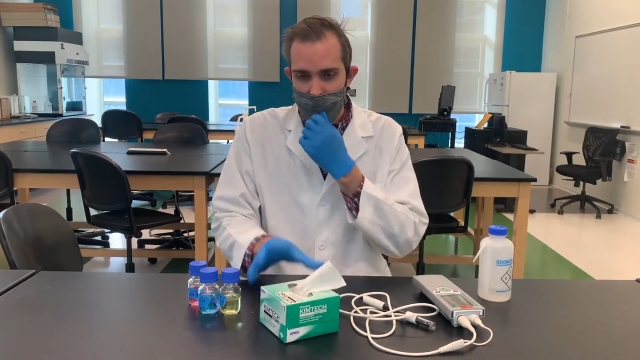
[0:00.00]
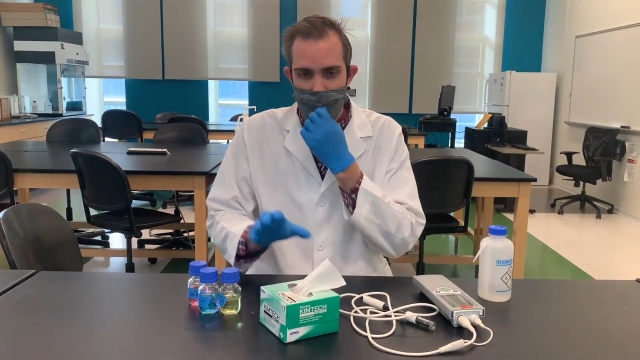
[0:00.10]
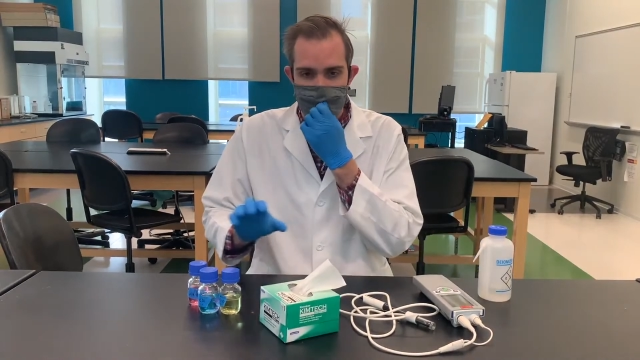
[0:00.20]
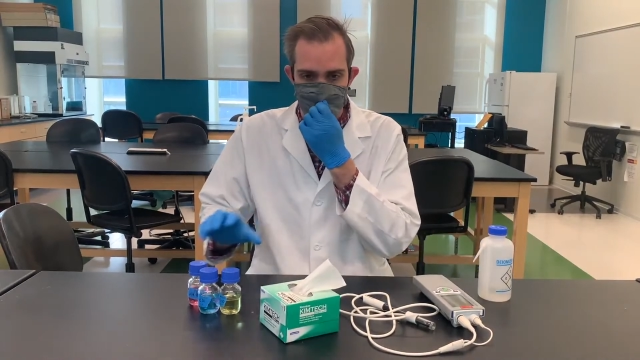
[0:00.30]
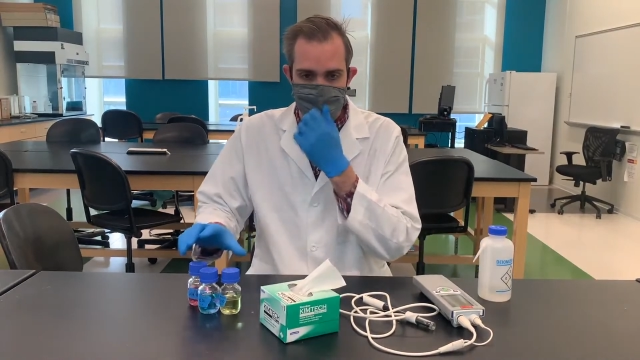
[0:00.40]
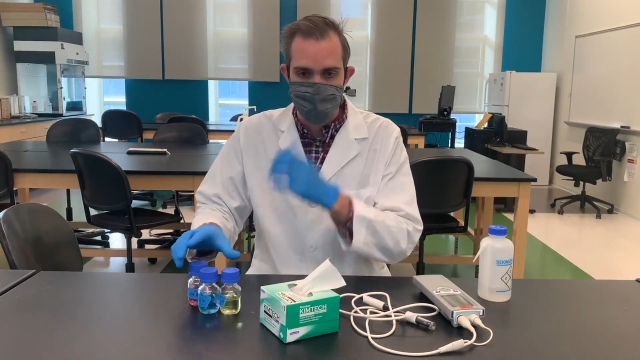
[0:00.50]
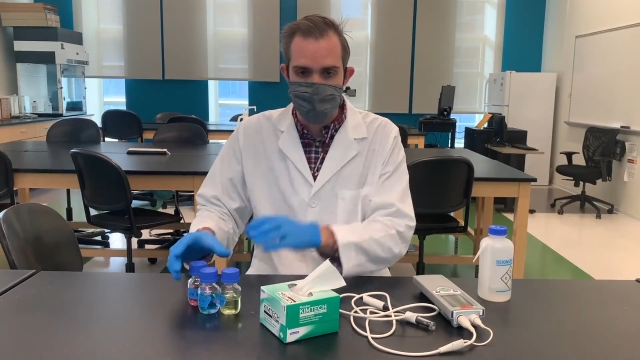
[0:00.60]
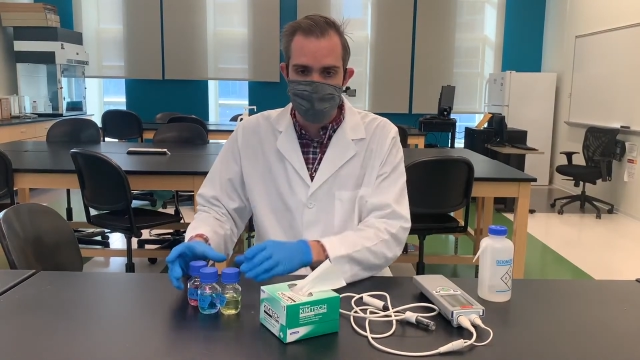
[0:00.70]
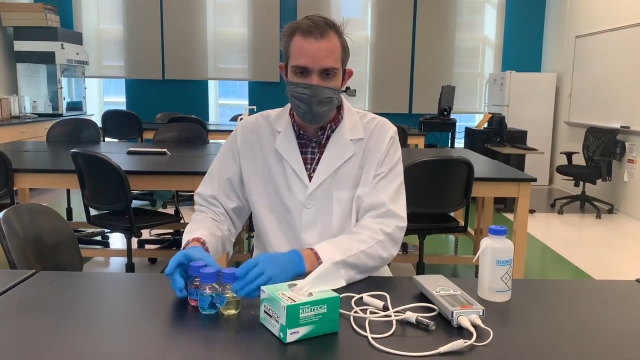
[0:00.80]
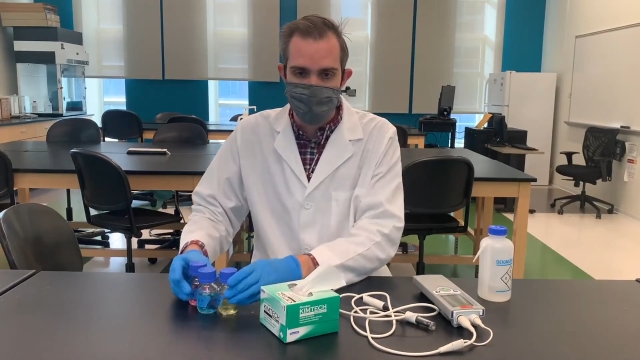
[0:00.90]
and
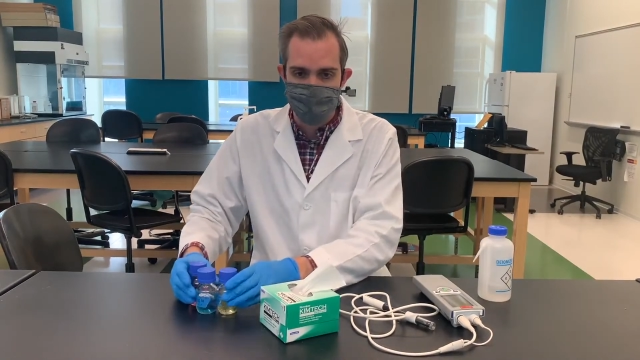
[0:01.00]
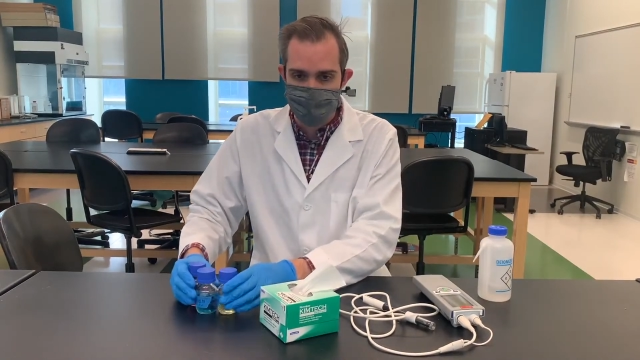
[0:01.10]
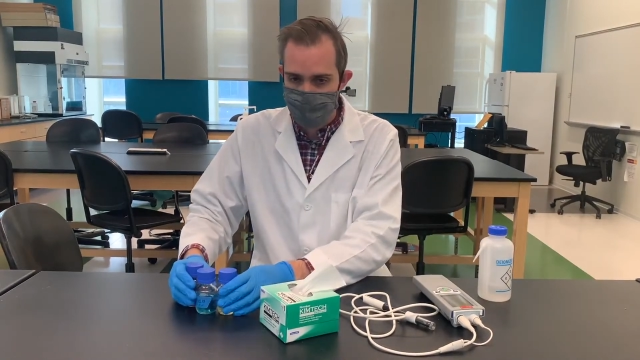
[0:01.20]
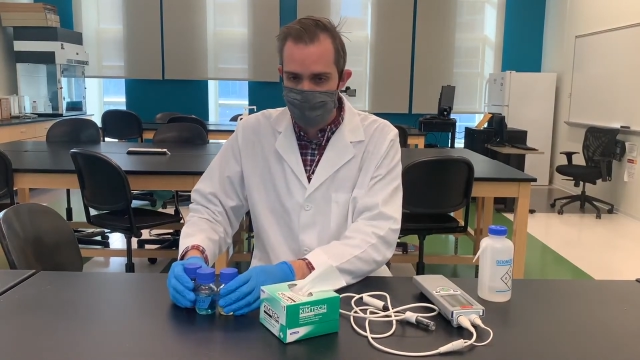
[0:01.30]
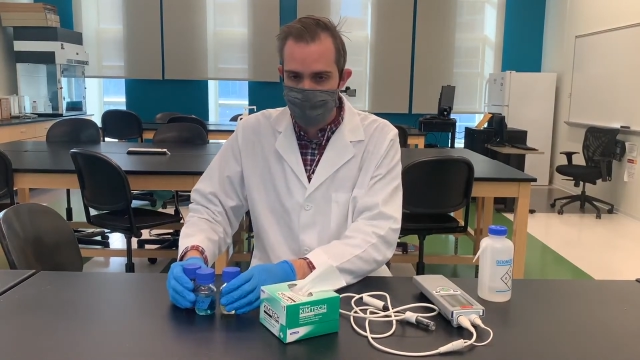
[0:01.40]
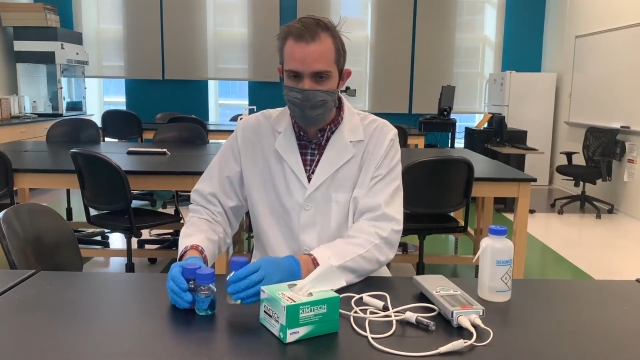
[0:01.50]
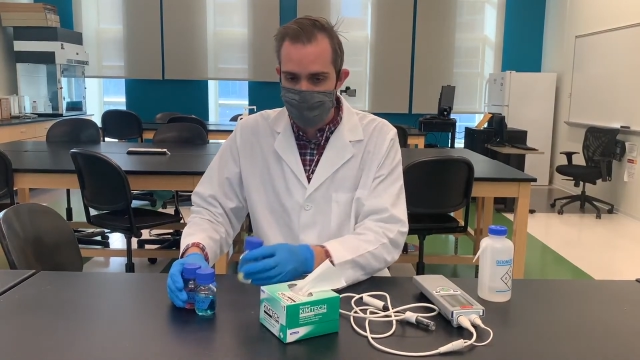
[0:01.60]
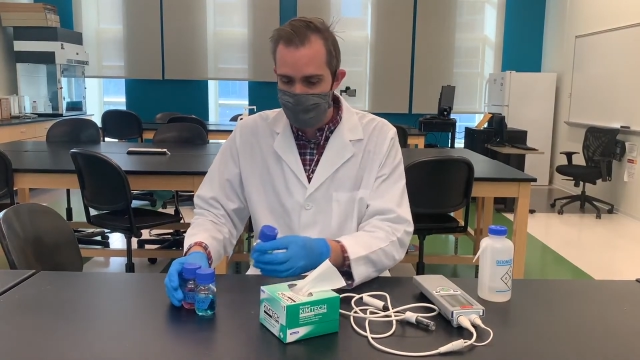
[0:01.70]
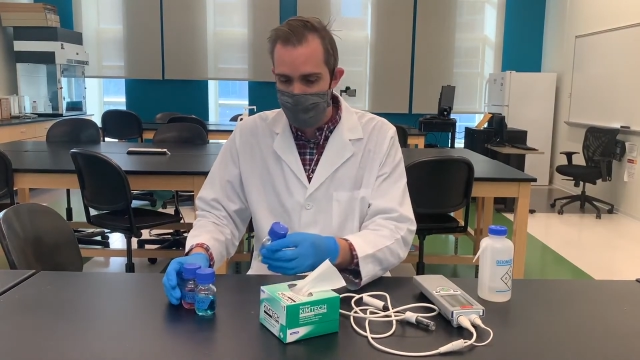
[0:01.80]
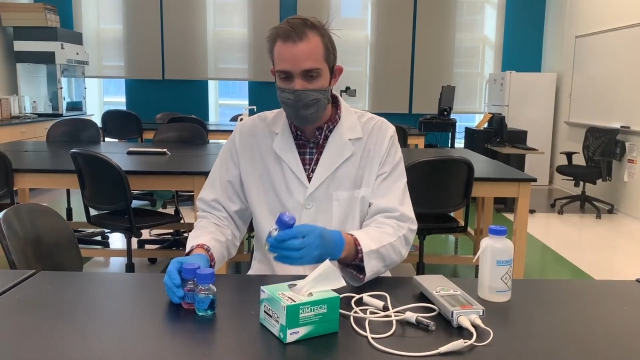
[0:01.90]
3 buffer
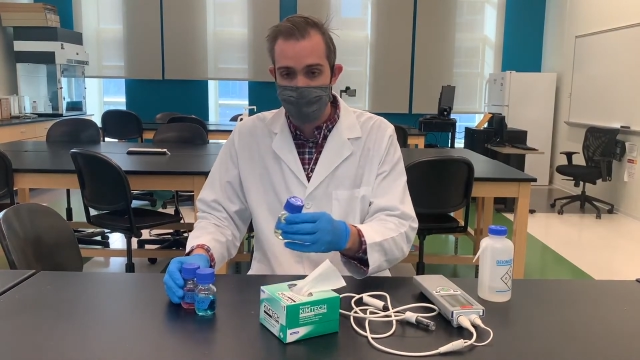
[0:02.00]
solutions of